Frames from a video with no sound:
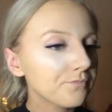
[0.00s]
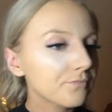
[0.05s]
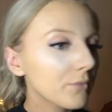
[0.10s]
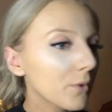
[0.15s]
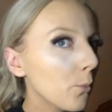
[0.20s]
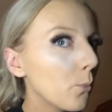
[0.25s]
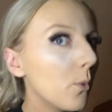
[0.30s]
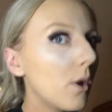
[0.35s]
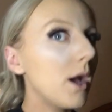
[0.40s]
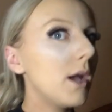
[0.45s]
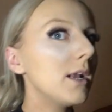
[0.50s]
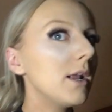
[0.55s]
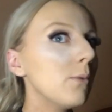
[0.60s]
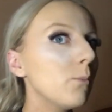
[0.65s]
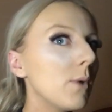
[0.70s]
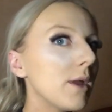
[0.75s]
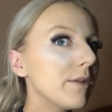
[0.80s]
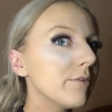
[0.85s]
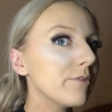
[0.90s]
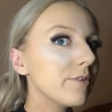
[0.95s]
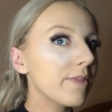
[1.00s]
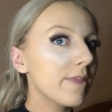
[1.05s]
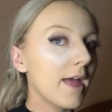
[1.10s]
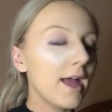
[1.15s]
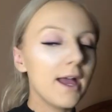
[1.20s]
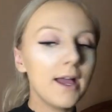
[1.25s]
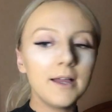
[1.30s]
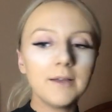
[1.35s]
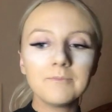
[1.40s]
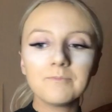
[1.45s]
while I'm waiting for
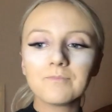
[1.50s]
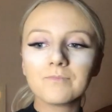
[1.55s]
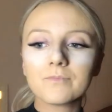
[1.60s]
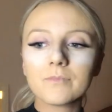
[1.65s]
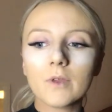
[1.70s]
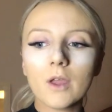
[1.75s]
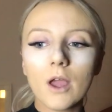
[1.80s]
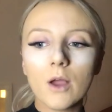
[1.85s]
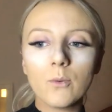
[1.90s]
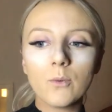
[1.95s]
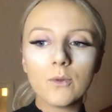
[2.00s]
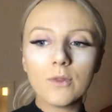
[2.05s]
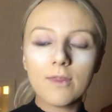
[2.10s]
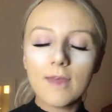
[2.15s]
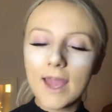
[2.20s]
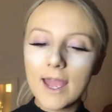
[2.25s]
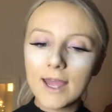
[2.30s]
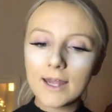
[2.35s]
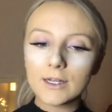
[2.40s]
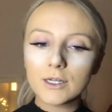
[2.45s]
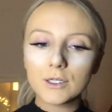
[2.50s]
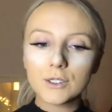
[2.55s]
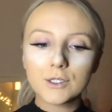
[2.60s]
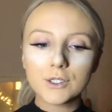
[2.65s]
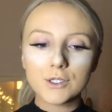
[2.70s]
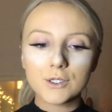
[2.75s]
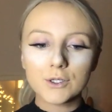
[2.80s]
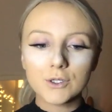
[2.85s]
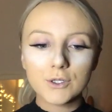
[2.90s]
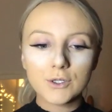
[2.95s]
that, I will then
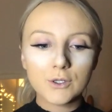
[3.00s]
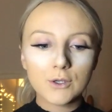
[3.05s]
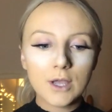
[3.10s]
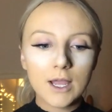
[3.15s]
do